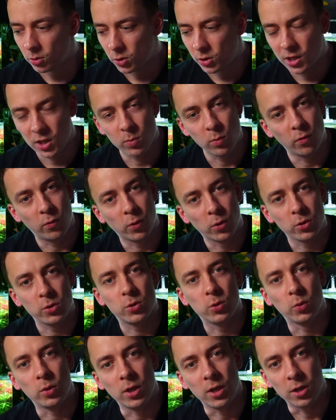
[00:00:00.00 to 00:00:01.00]
So let's move on
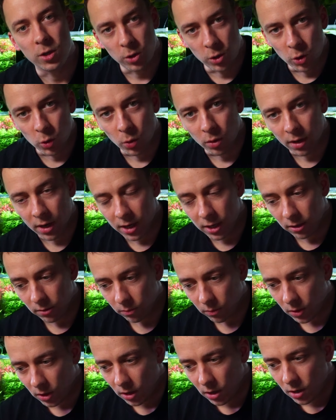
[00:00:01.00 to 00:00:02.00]
to the Q&A.
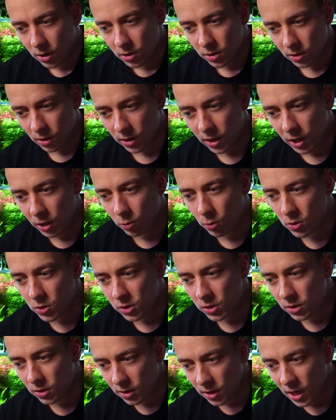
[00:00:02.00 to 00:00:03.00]
I think it
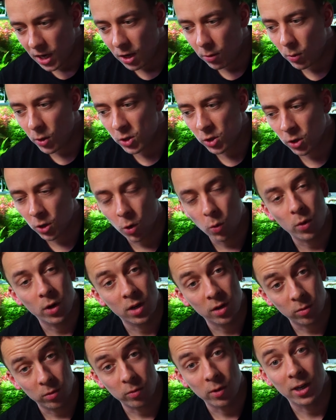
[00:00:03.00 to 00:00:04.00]
was 3 weeks ago
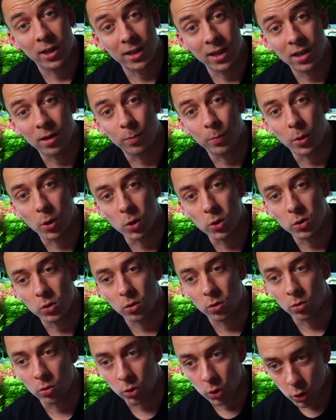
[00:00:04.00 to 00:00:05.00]
when I did a post
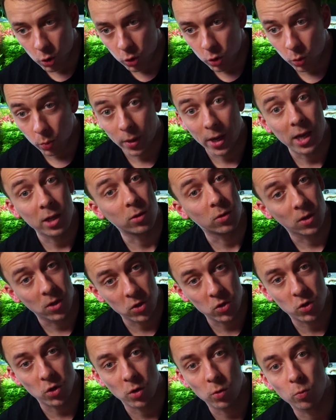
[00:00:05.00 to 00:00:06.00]
on YouTube and on
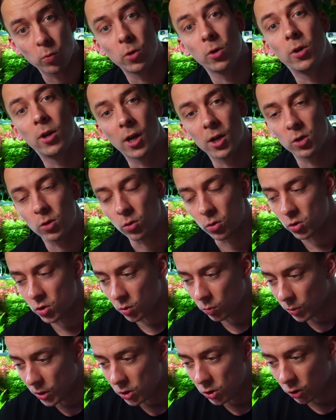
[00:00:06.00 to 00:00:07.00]
Instagram where you guys could
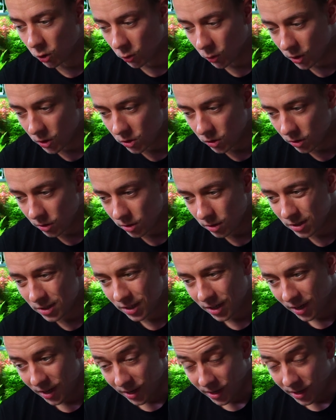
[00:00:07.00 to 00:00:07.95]
submit your questions.